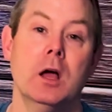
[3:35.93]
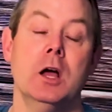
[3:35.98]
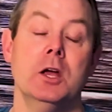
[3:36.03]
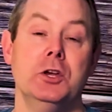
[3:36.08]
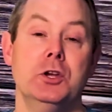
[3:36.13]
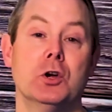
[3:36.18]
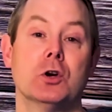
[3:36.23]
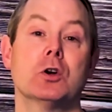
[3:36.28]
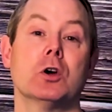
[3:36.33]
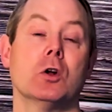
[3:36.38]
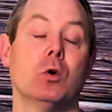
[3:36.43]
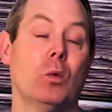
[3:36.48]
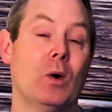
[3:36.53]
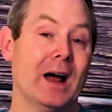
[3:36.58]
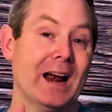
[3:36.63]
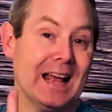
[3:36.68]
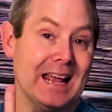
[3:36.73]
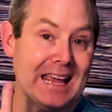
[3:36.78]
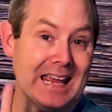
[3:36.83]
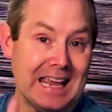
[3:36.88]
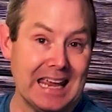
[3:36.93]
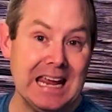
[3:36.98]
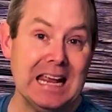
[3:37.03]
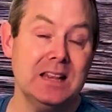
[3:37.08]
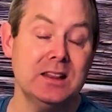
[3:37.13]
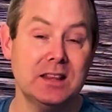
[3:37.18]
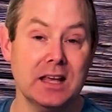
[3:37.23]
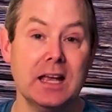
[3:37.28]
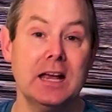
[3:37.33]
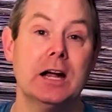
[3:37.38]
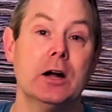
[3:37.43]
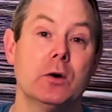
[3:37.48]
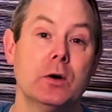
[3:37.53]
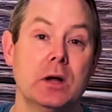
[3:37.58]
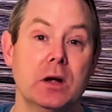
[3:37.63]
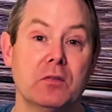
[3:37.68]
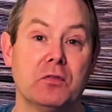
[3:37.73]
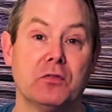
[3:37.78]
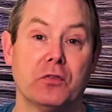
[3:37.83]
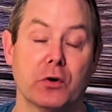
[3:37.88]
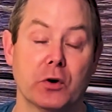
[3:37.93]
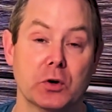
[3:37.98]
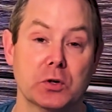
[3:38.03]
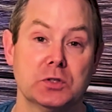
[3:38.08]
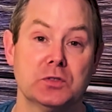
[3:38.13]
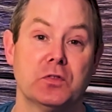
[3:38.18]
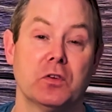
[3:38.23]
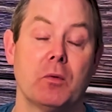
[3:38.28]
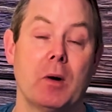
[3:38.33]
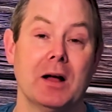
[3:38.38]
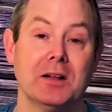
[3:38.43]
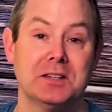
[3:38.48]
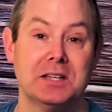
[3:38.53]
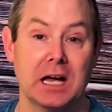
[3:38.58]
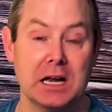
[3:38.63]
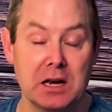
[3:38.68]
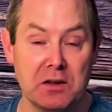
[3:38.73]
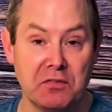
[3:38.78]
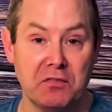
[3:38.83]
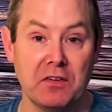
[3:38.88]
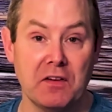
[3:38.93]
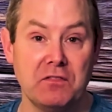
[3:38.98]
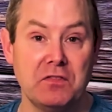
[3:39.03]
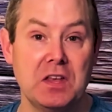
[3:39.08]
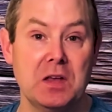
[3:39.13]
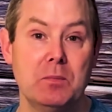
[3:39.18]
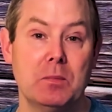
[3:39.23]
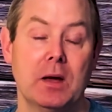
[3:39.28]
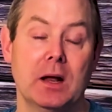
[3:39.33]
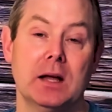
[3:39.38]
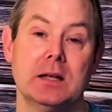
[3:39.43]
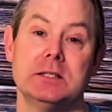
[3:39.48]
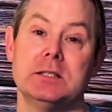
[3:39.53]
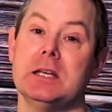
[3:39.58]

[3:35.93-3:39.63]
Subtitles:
you're going to want to heat the area first for about 10 to 15 minutes,